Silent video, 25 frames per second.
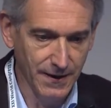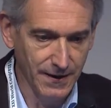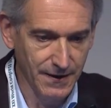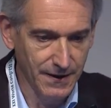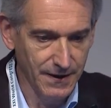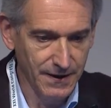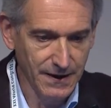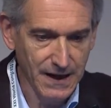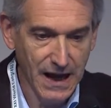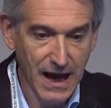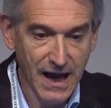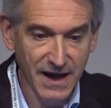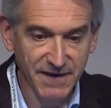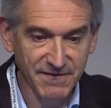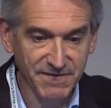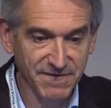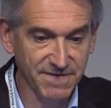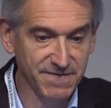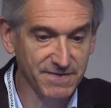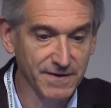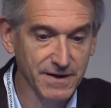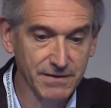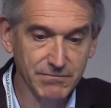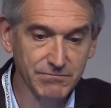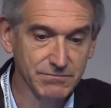
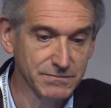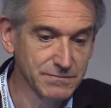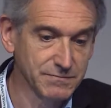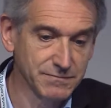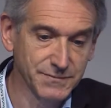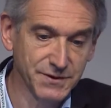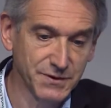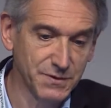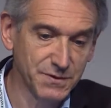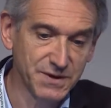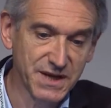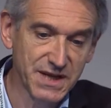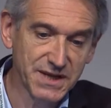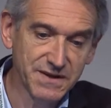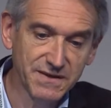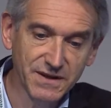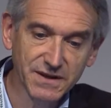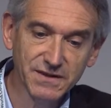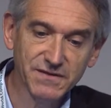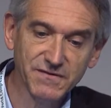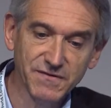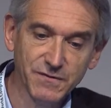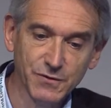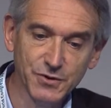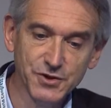life. You need
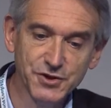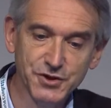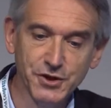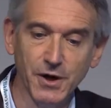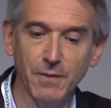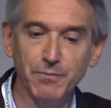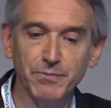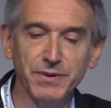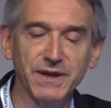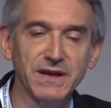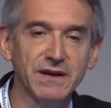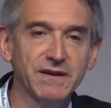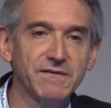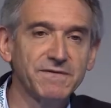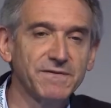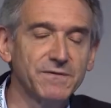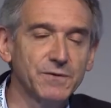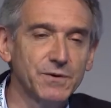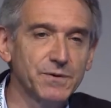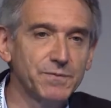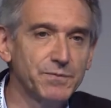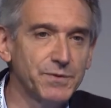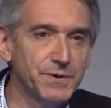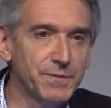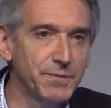it for shopping,
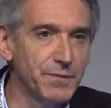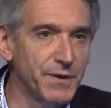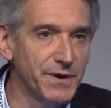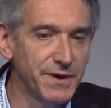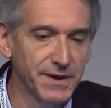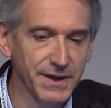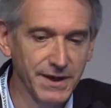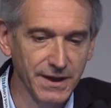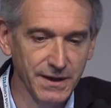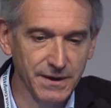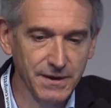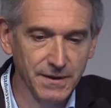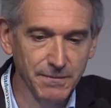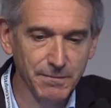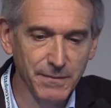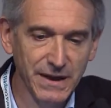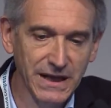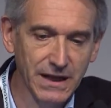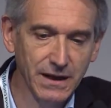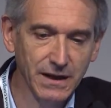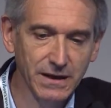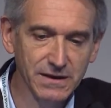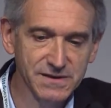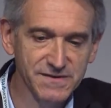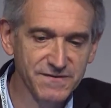for preparing
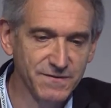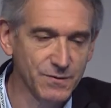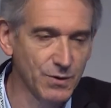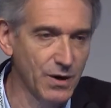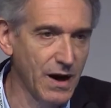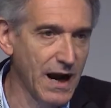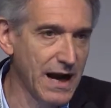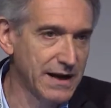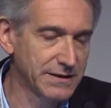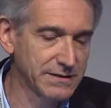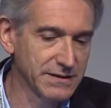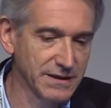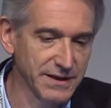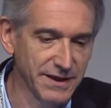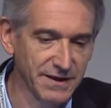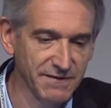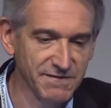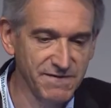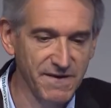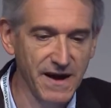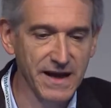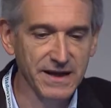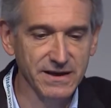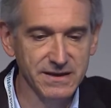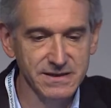meals, for handling
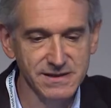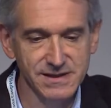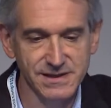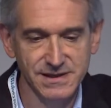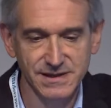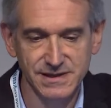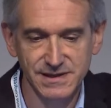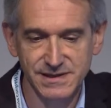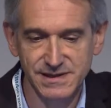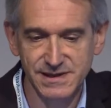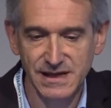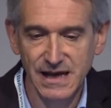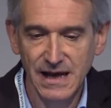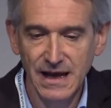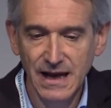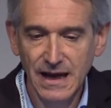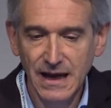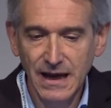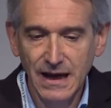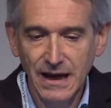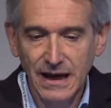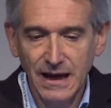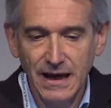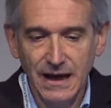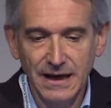finances.
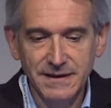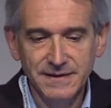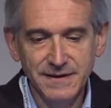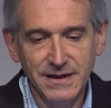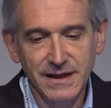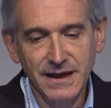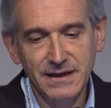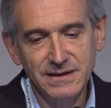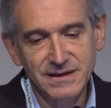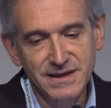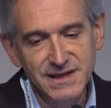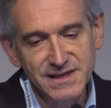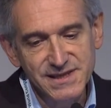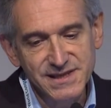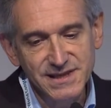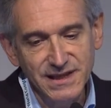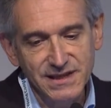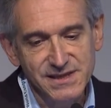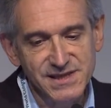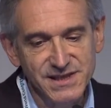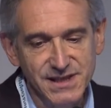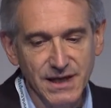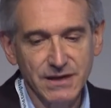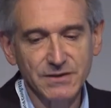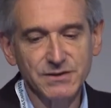And then these
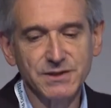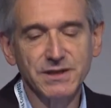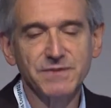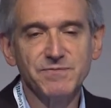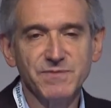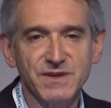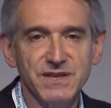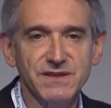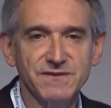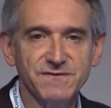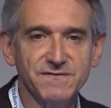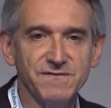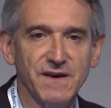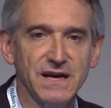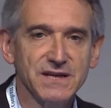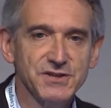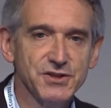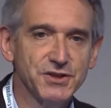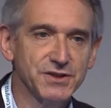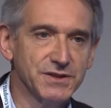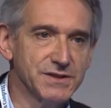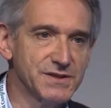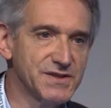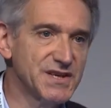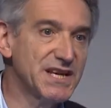executive
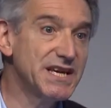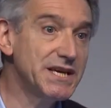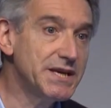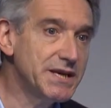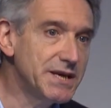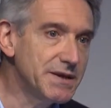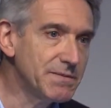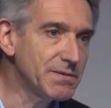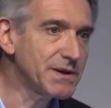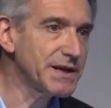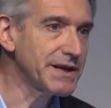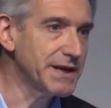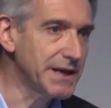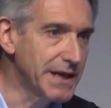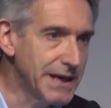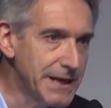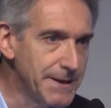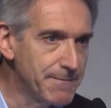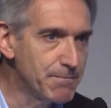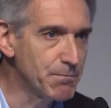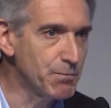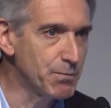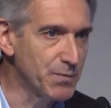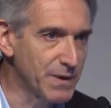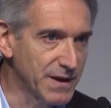dysfunctions heavily
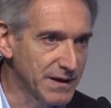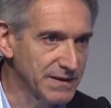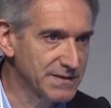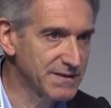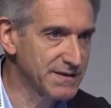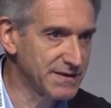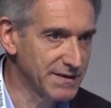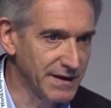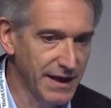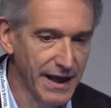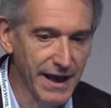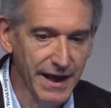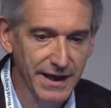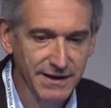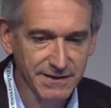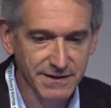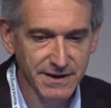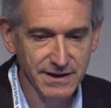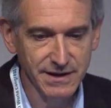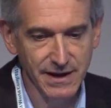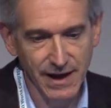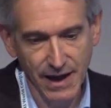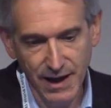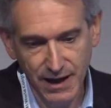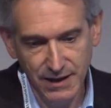impact
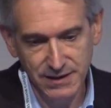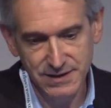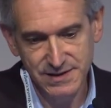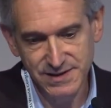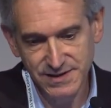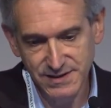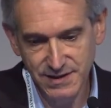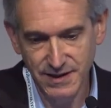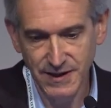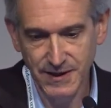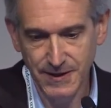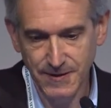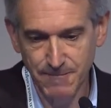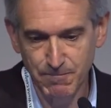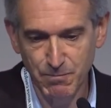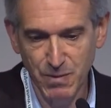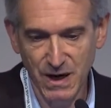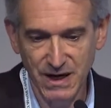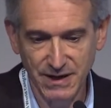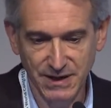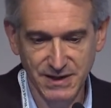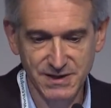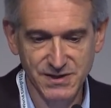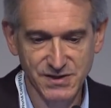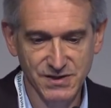ADLs in
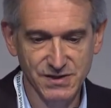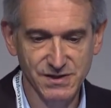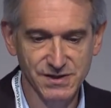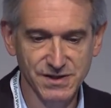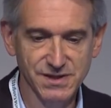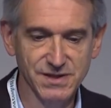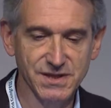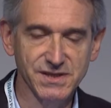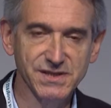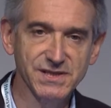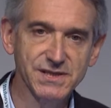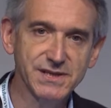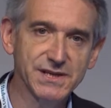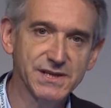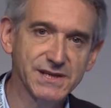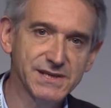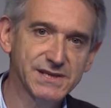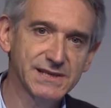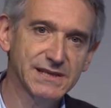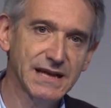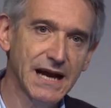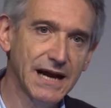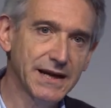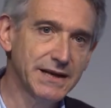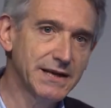Parkinson's
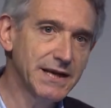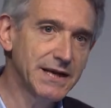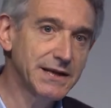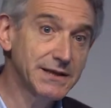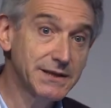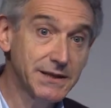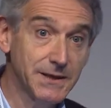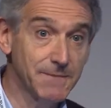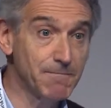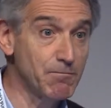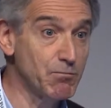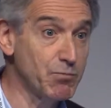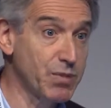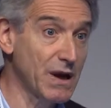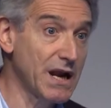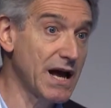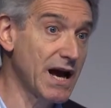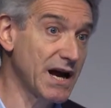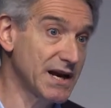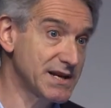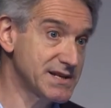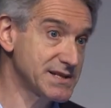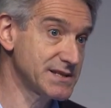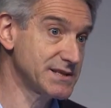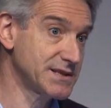disease, and it
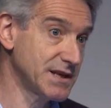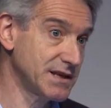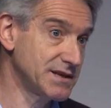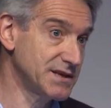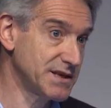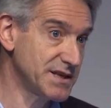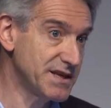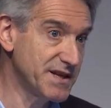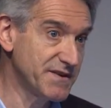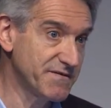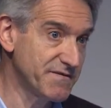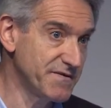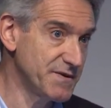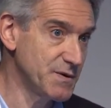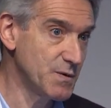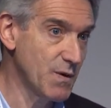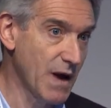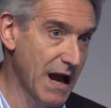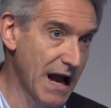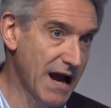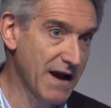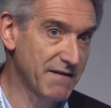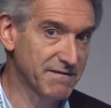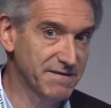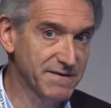implies that if you
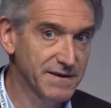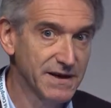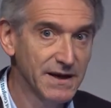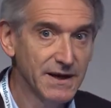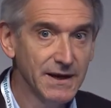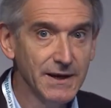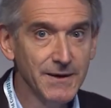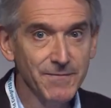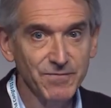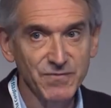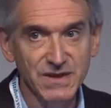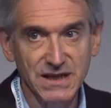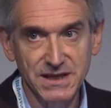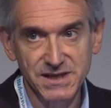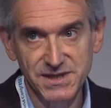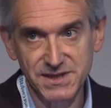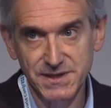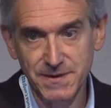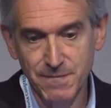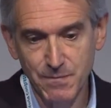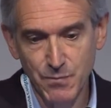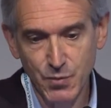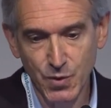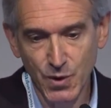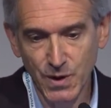have this
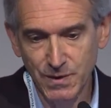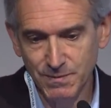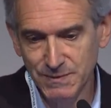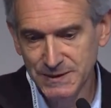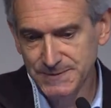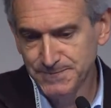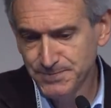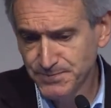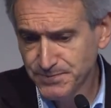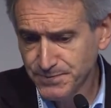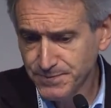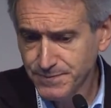impairment,